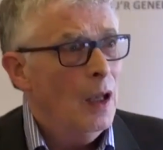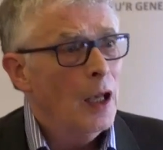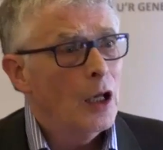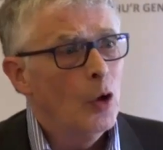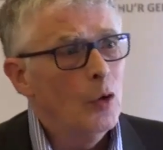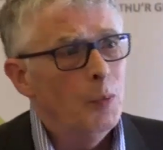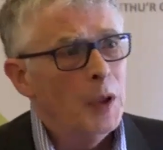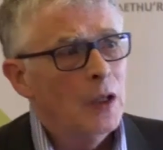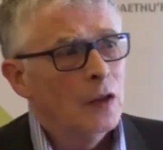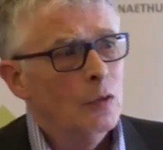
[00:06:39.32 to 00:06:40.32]
It could
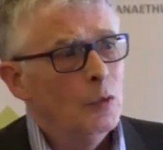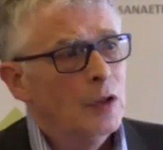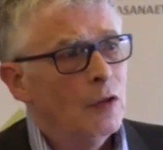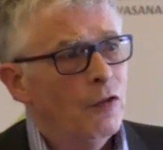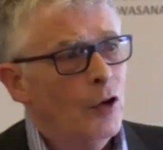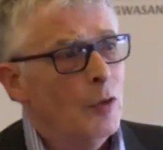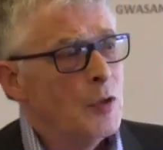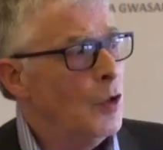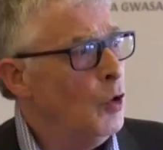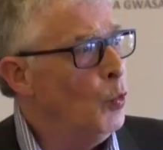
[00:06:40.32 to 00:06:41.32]
be that with the
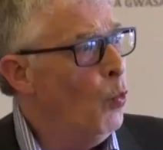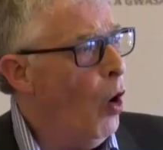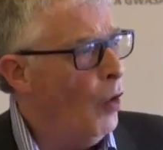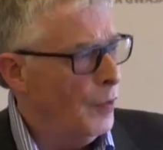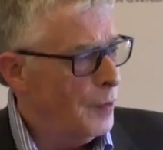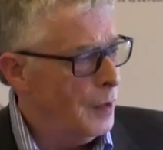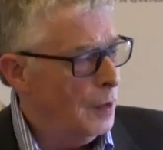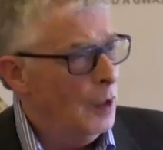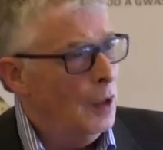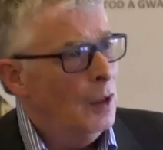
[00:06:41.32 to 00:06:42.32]
firms that you want,
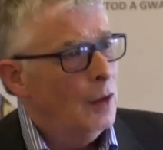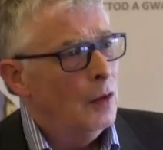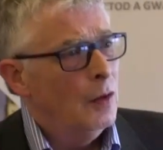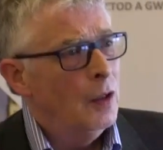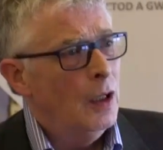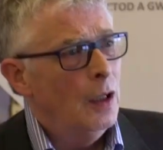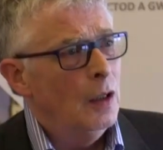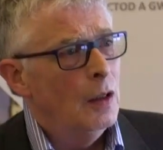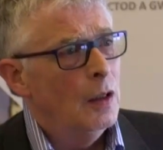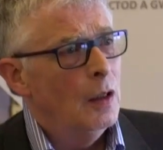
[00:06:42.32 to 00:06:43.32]

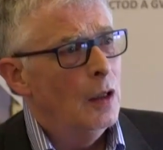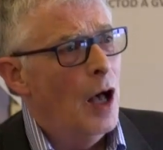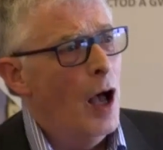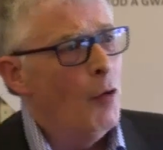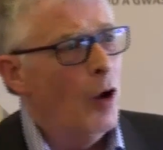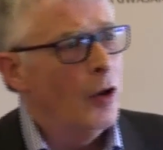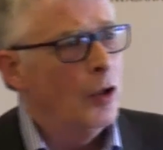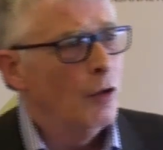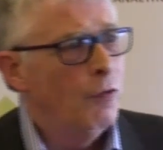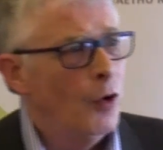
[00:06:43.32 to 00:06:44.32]
the
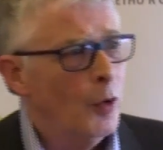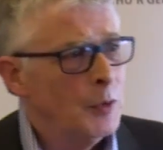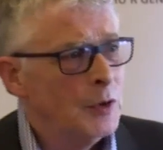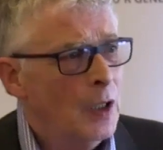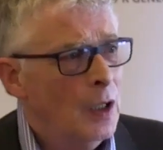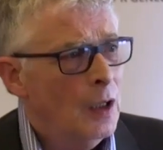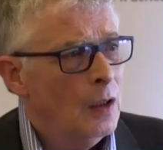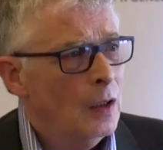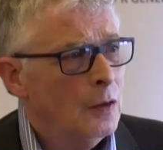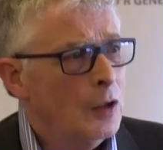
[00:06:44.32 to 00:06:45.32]
hierarchy at the firms
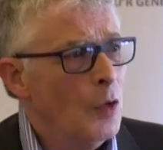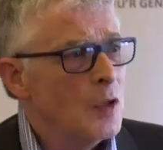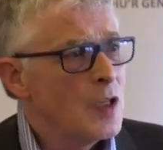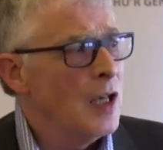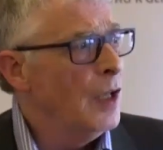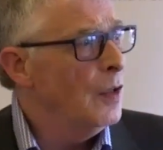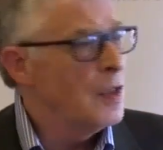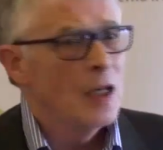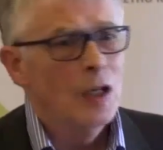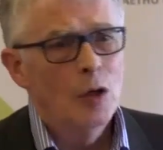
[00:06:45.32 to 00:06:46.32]
don't send the
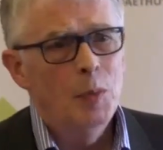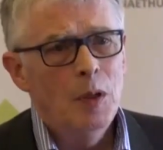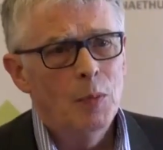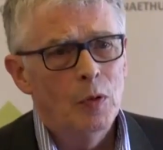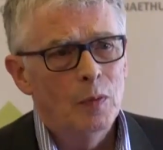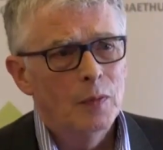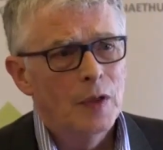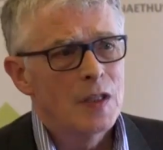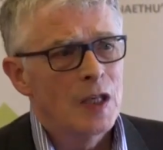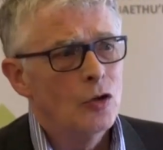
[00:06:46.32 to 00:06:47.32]
senior people,
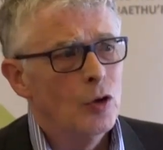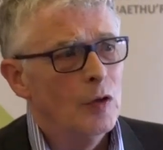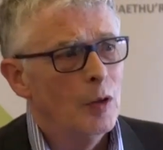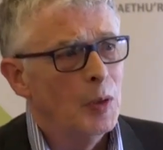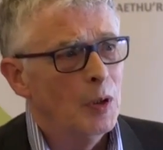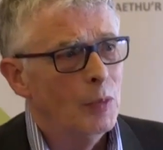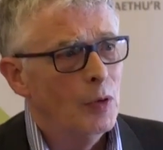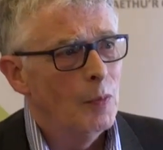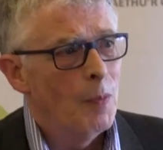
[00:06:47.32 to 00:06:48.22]
they send junior people.